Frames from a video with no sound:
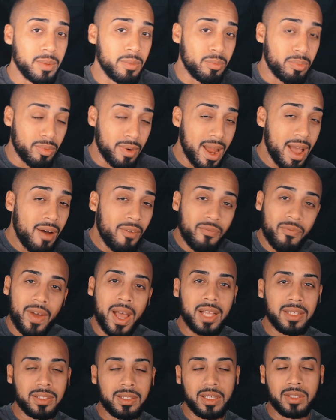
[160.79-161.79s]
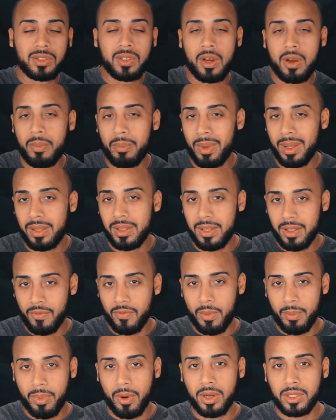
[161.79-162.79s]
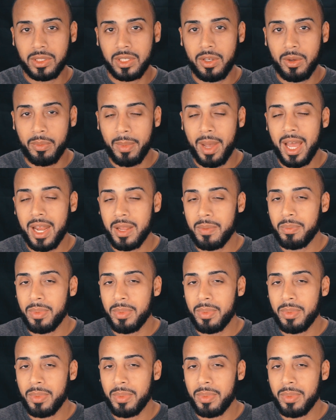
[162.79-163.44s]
Brown fat cells are in different parts of your body,